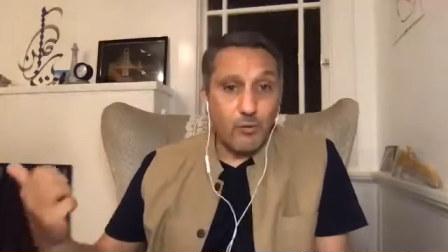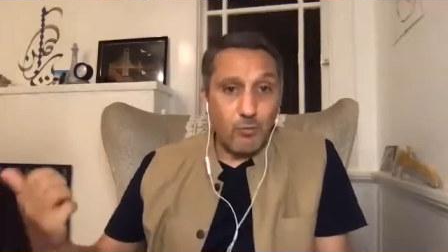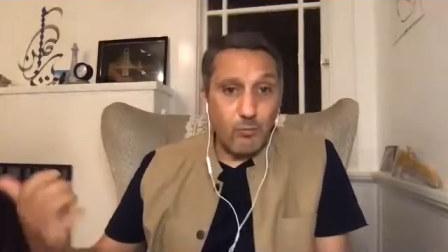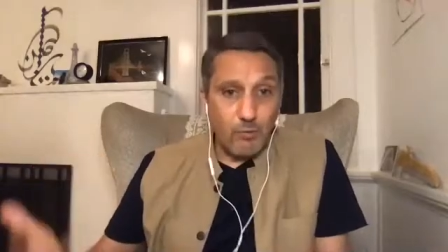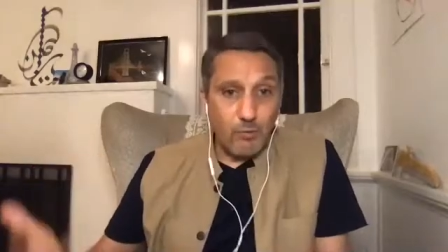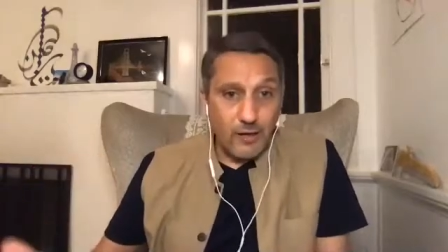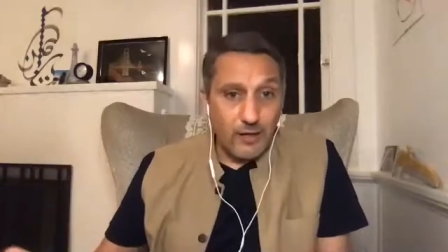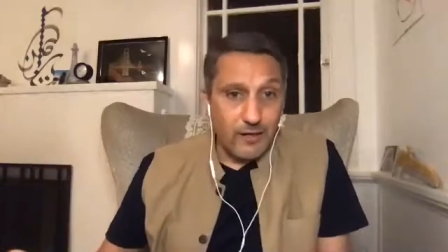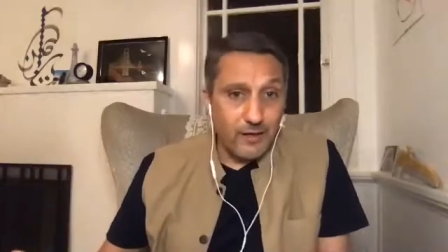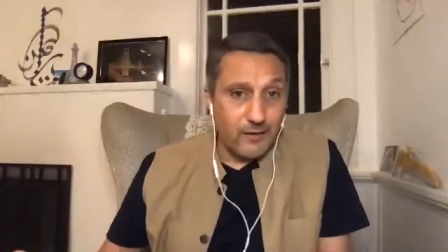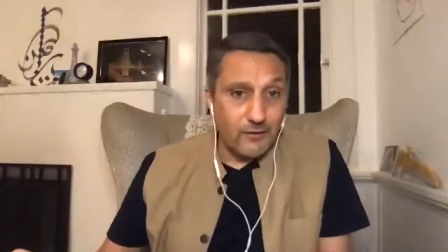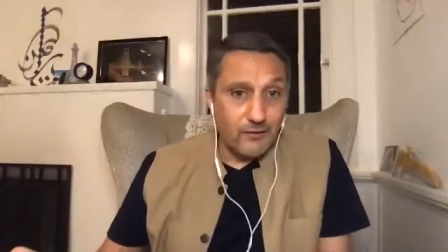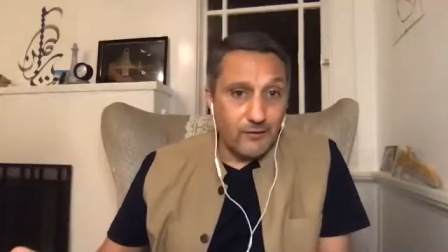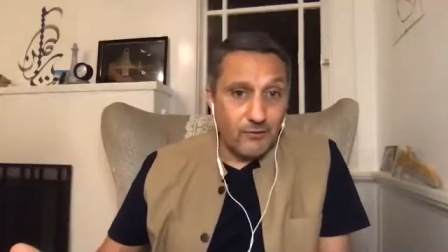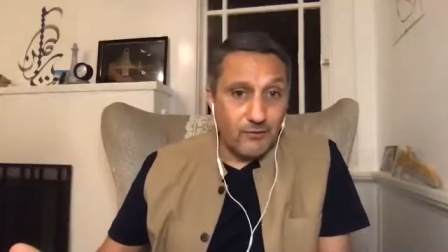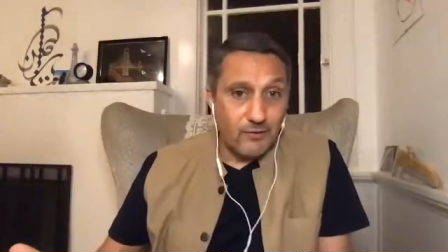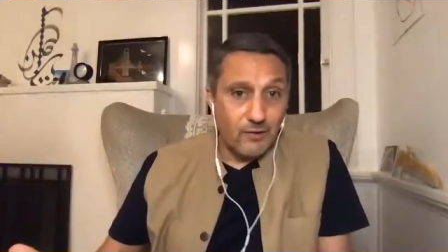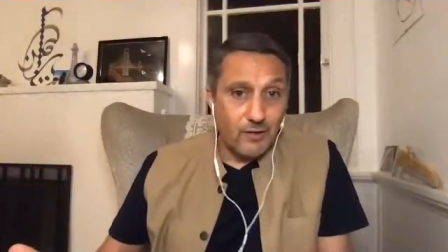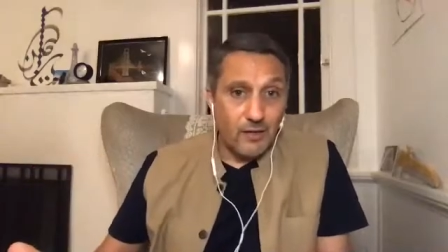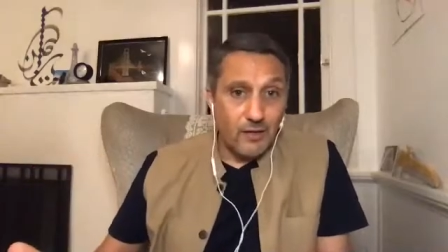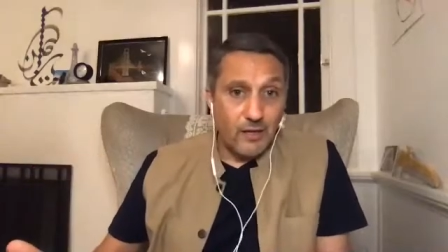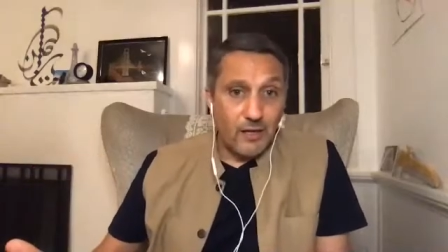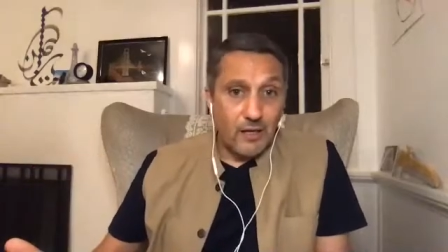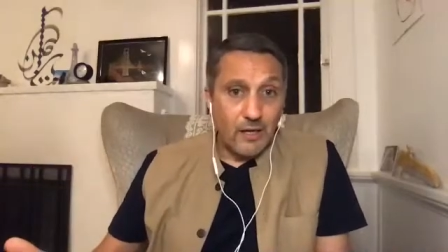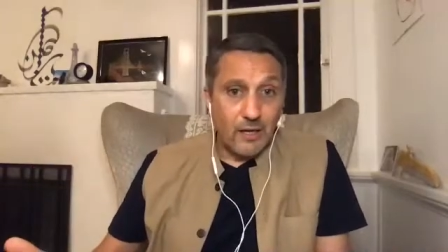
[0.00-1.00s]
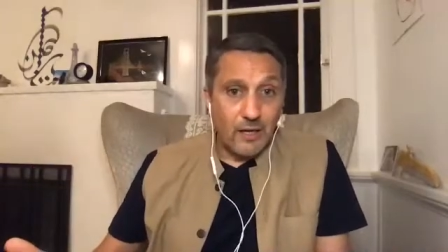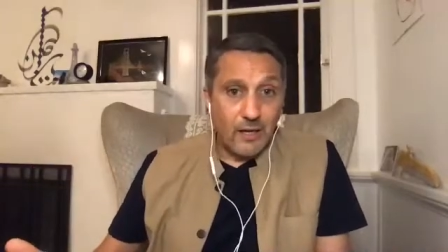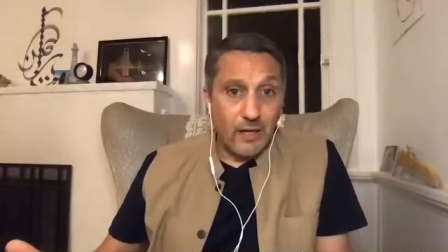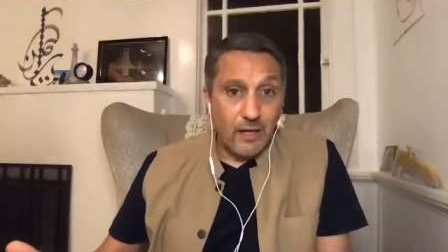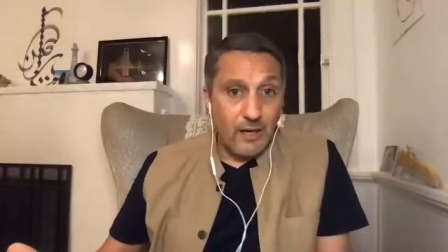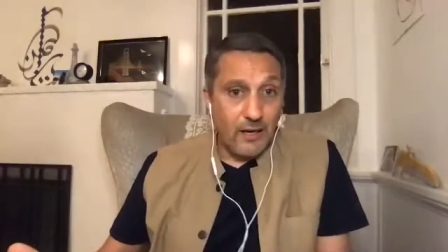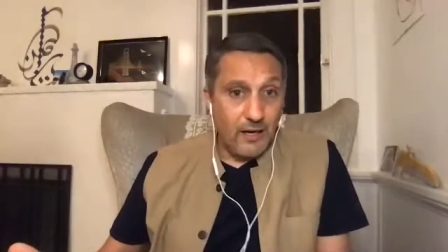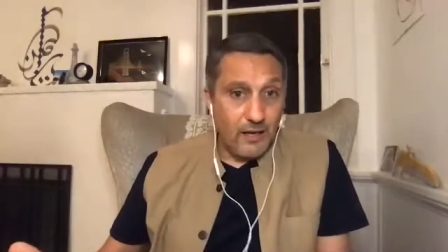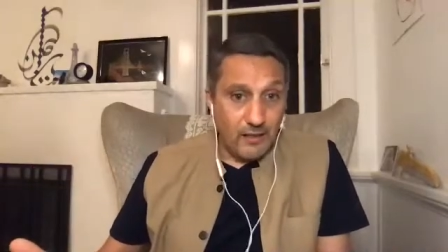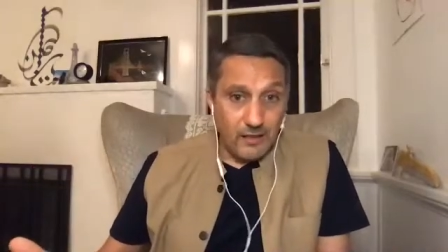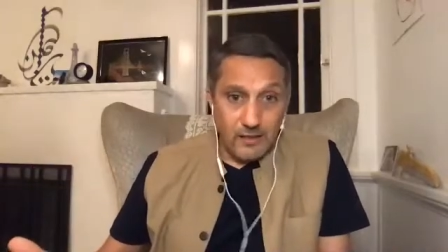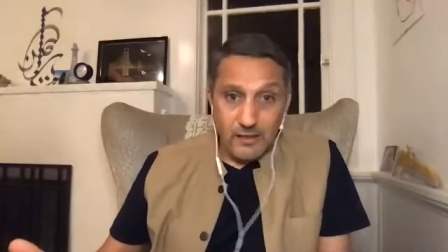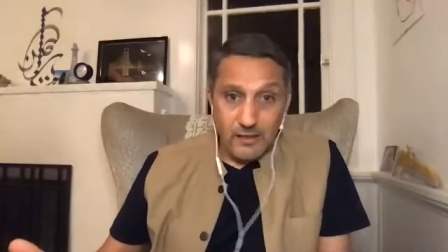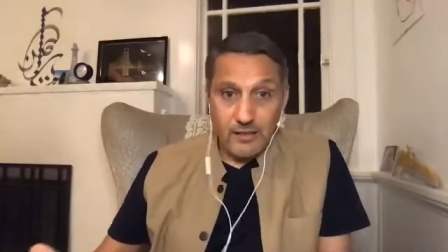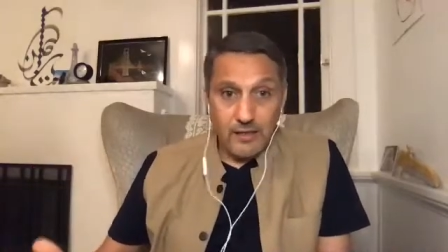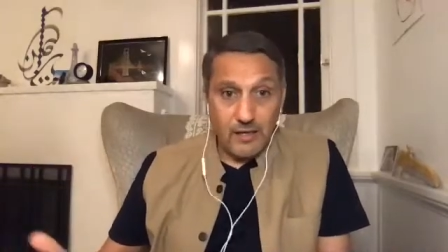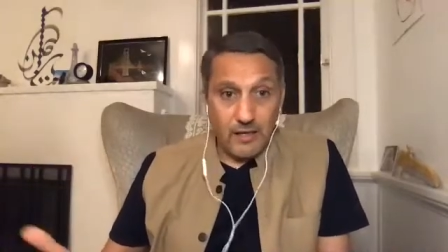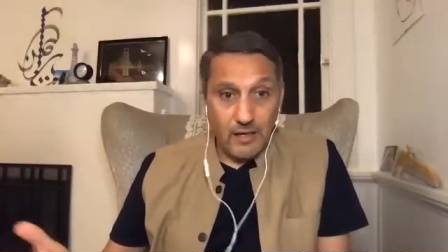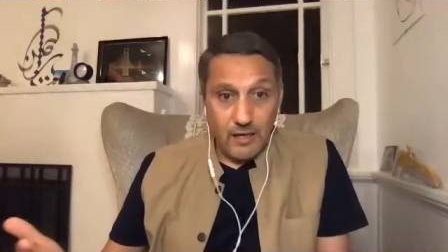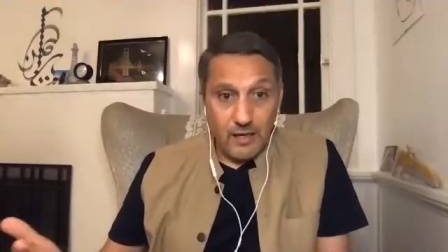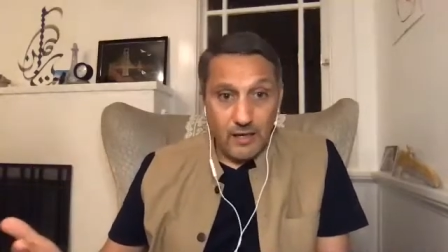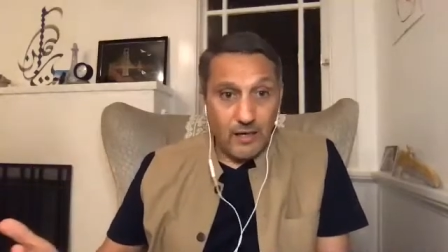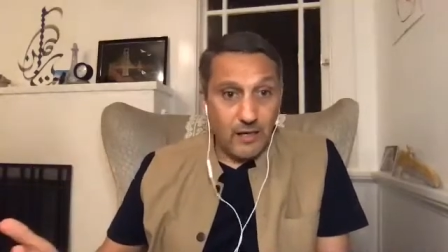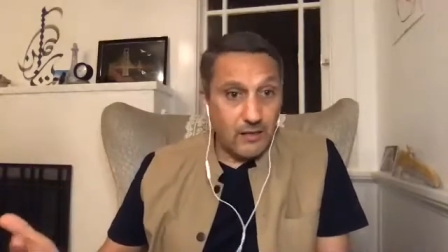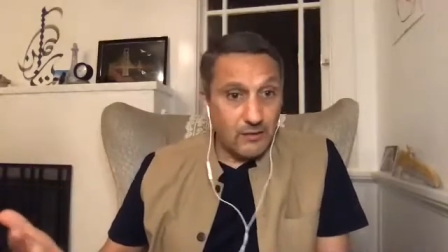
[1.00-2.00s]
rights. and
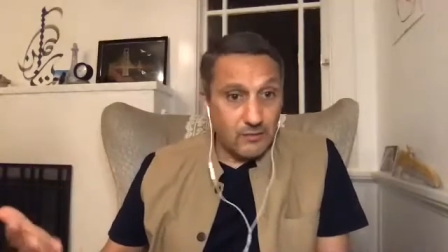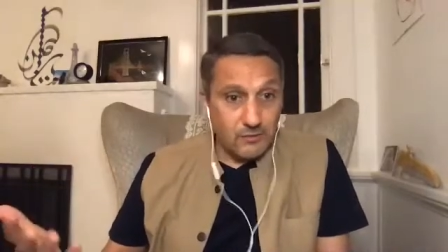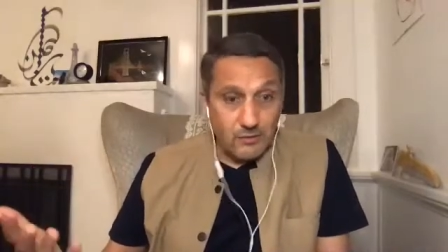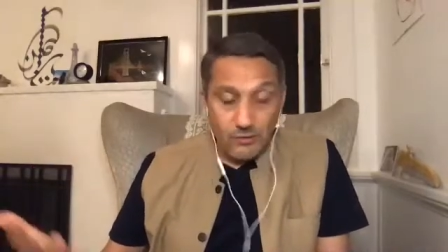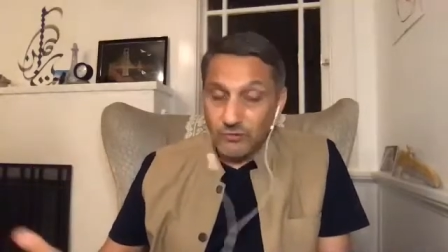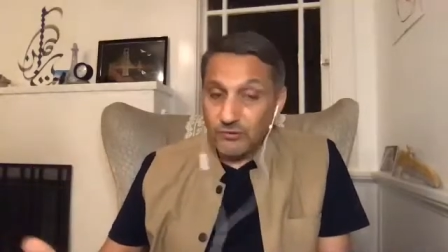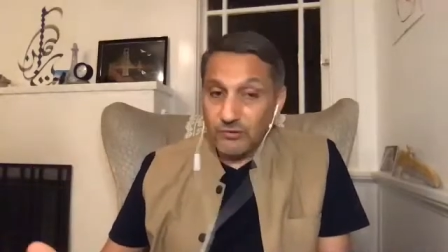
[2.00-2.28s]
to